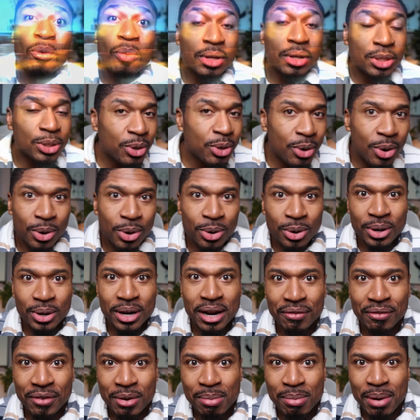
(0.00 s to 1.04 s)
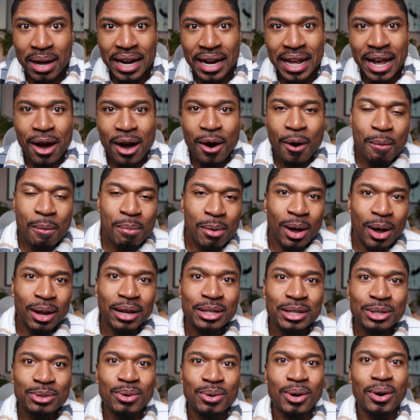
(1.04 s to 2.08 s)
What's going on everybody? I hope
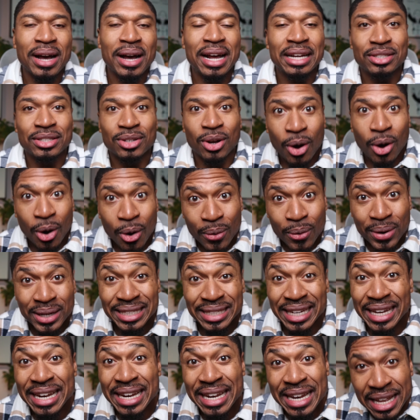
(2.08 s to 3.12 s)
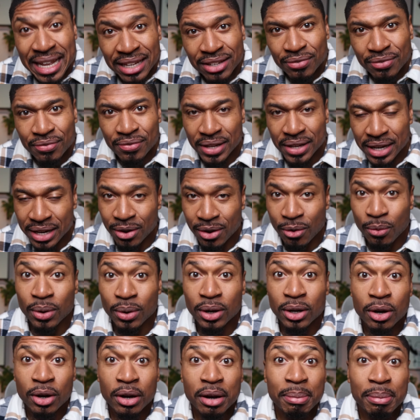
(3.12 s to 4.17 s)
all is well as always. In this video,
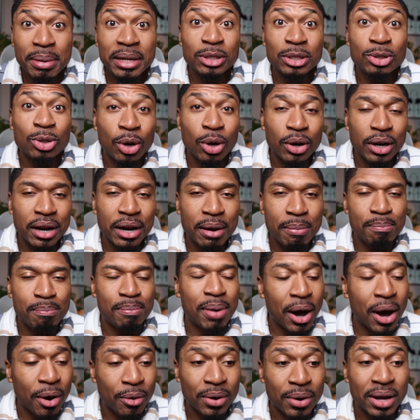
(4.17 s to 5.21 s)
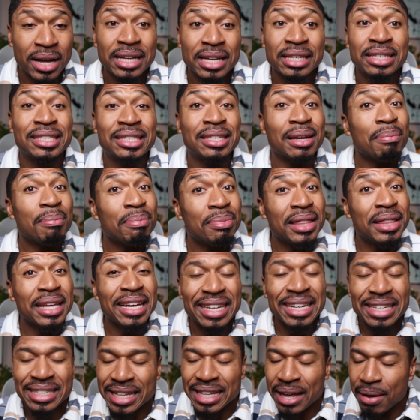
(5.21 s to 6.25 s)
we're going to be talking about some
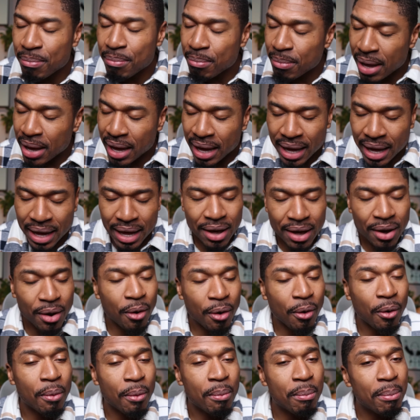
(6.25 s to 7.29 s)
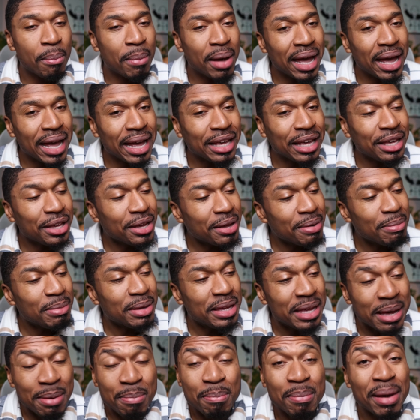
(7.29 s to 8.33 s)
things that may or may you,
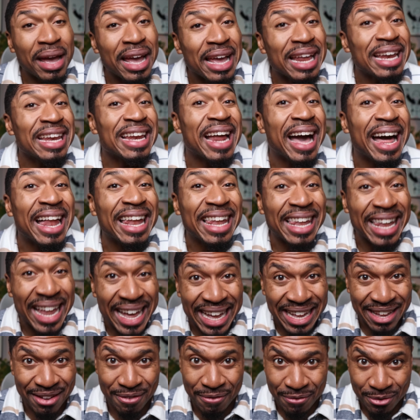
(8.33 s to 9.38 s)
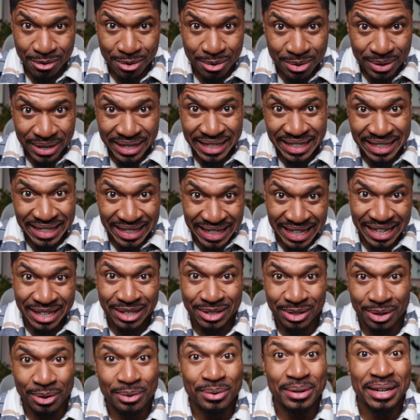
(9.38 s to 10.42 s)
you may not like a few of these
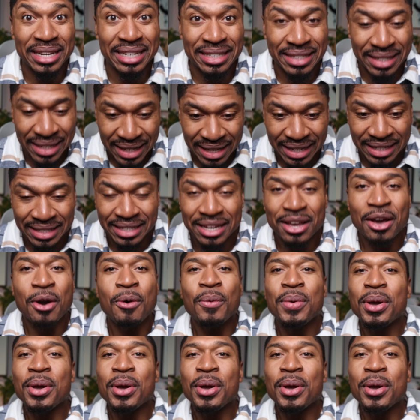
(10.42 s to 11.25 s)
things on this list.